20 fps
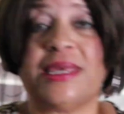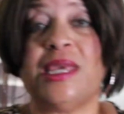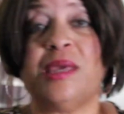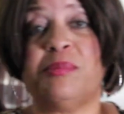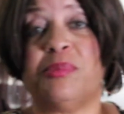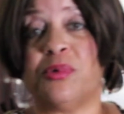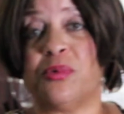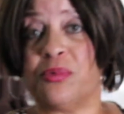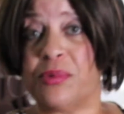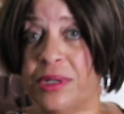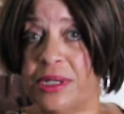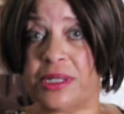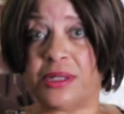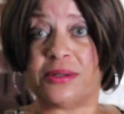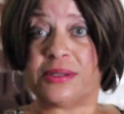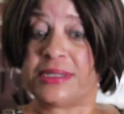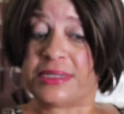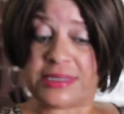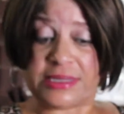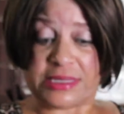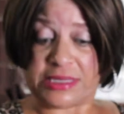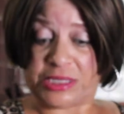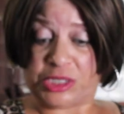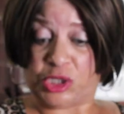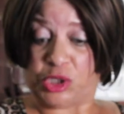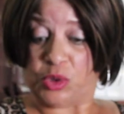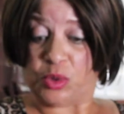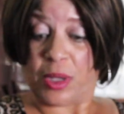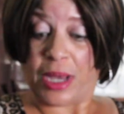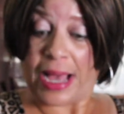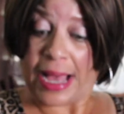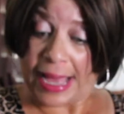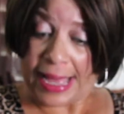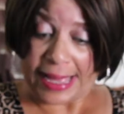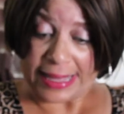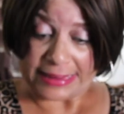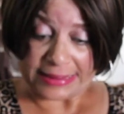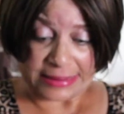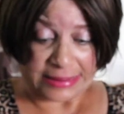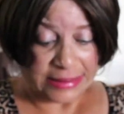keep it real. It is too
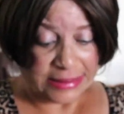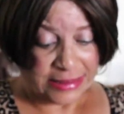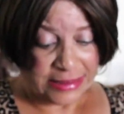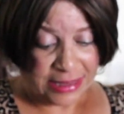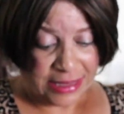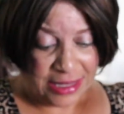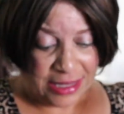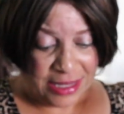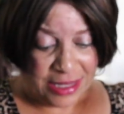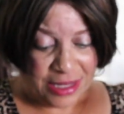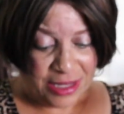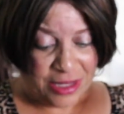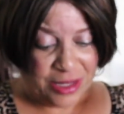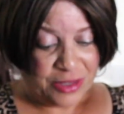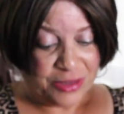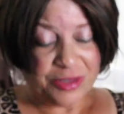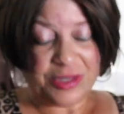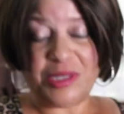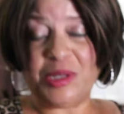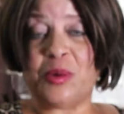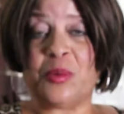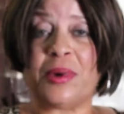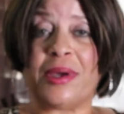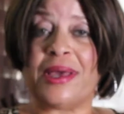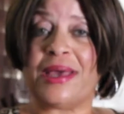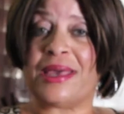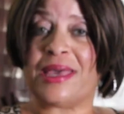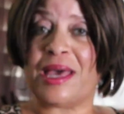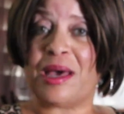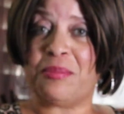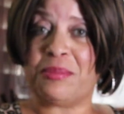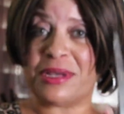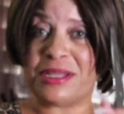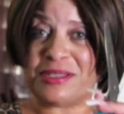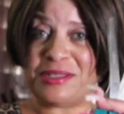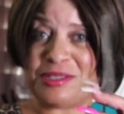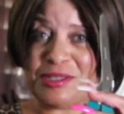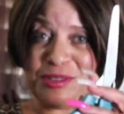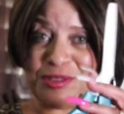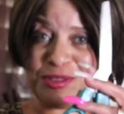hot. So anyway, I got my
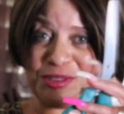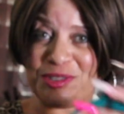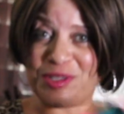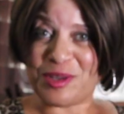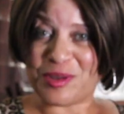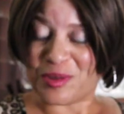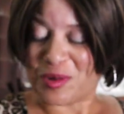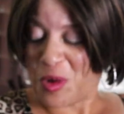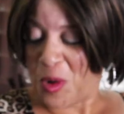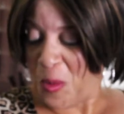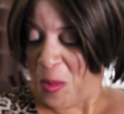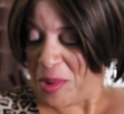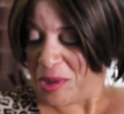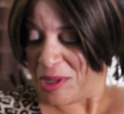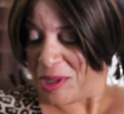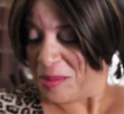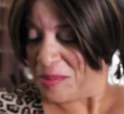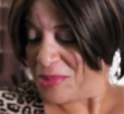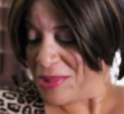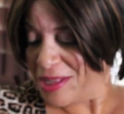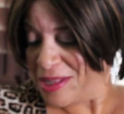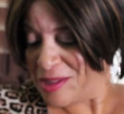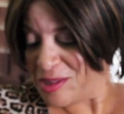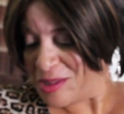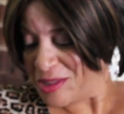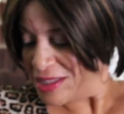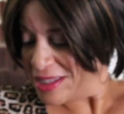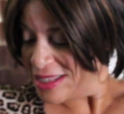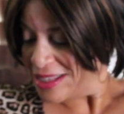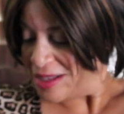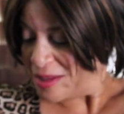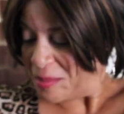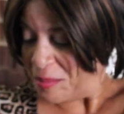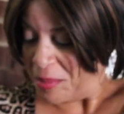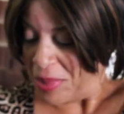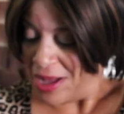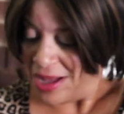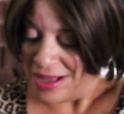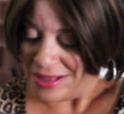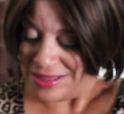sisters here to open up these
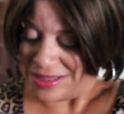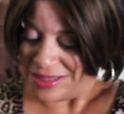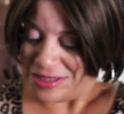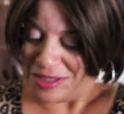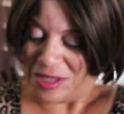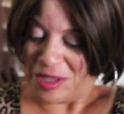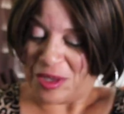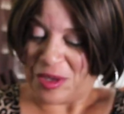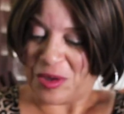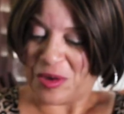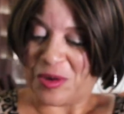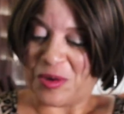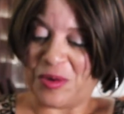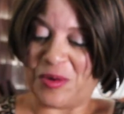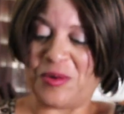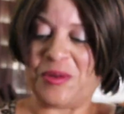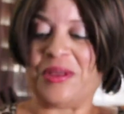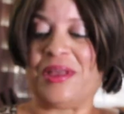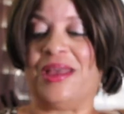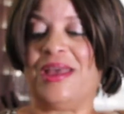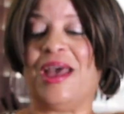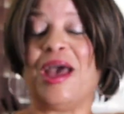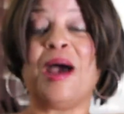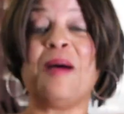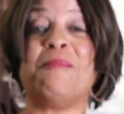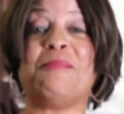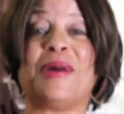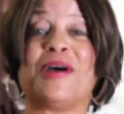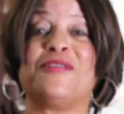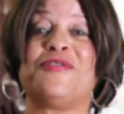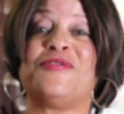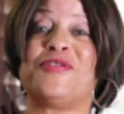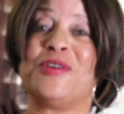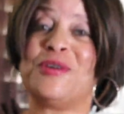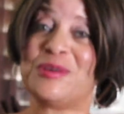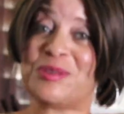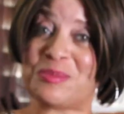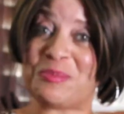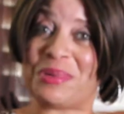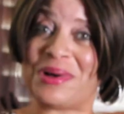boxes here. My
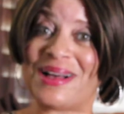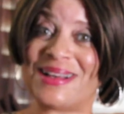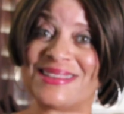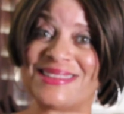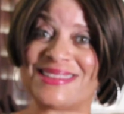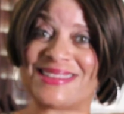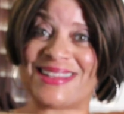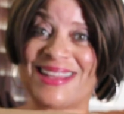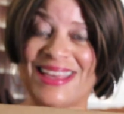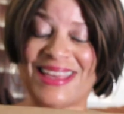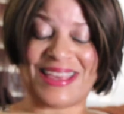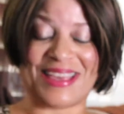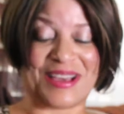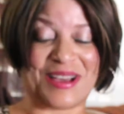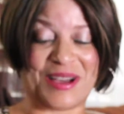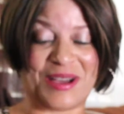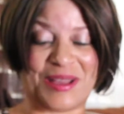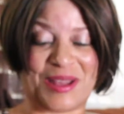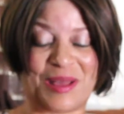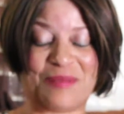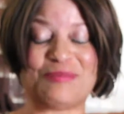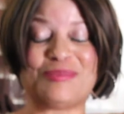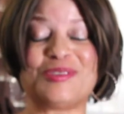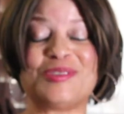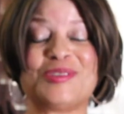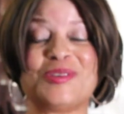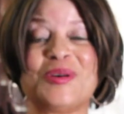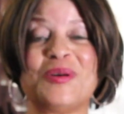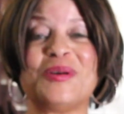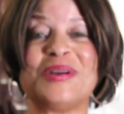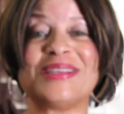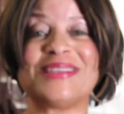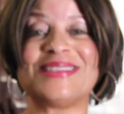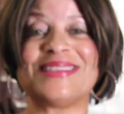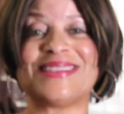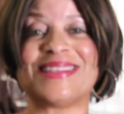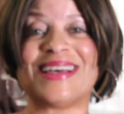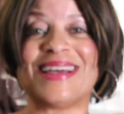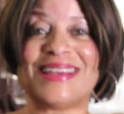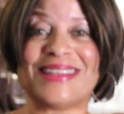first box that I got, I'm so
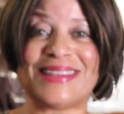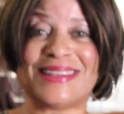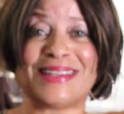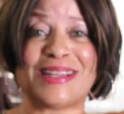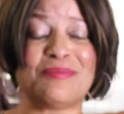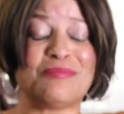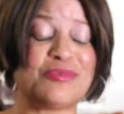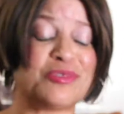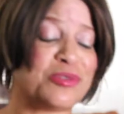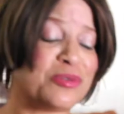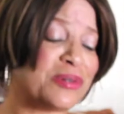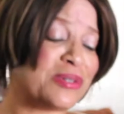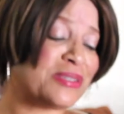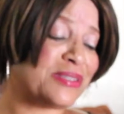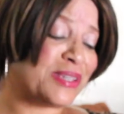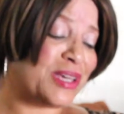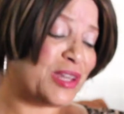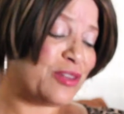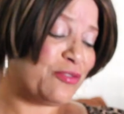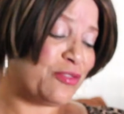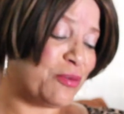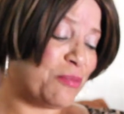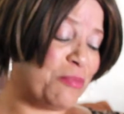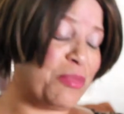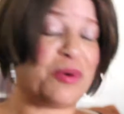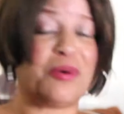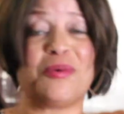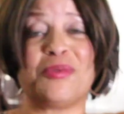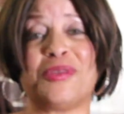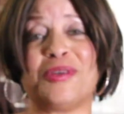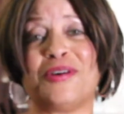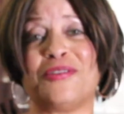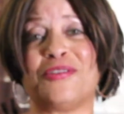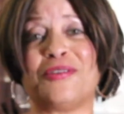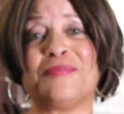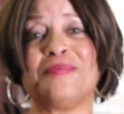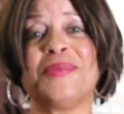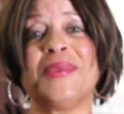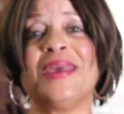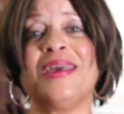excited. I'm so excited for both
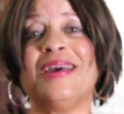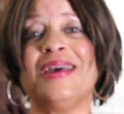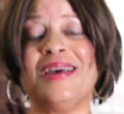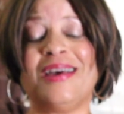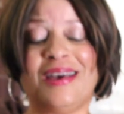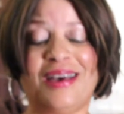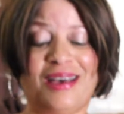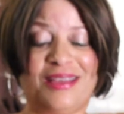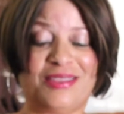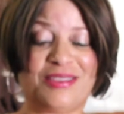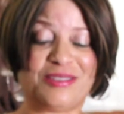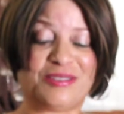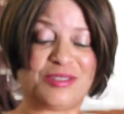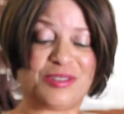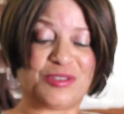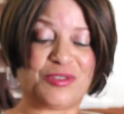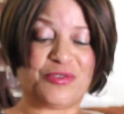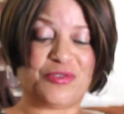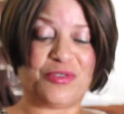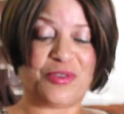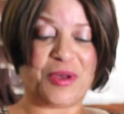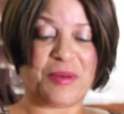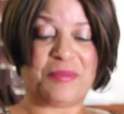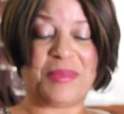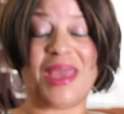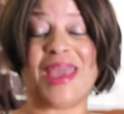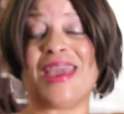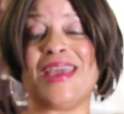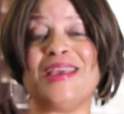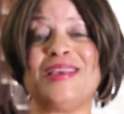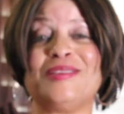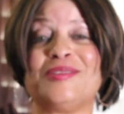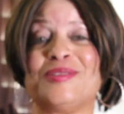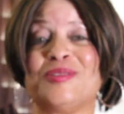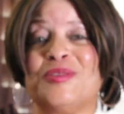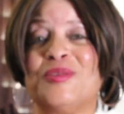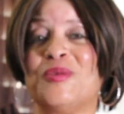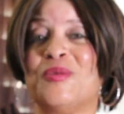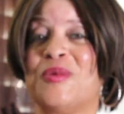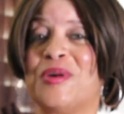of them. This is from
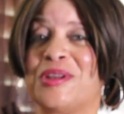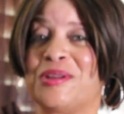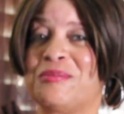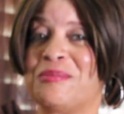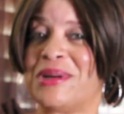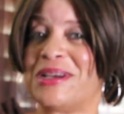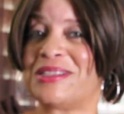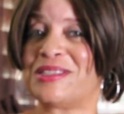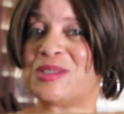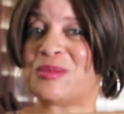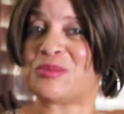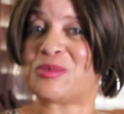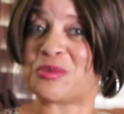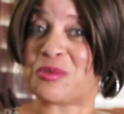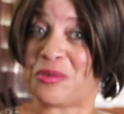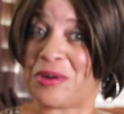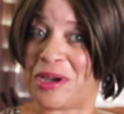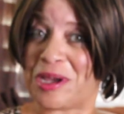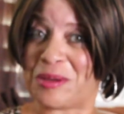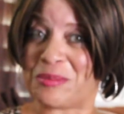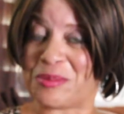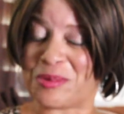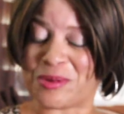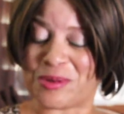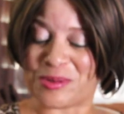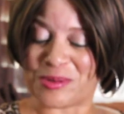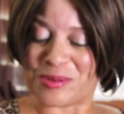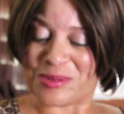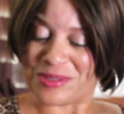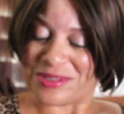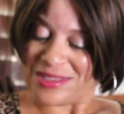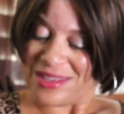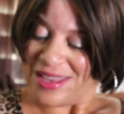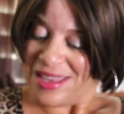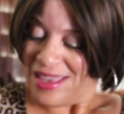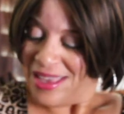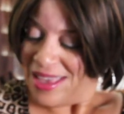Hazel, one of my subscribers,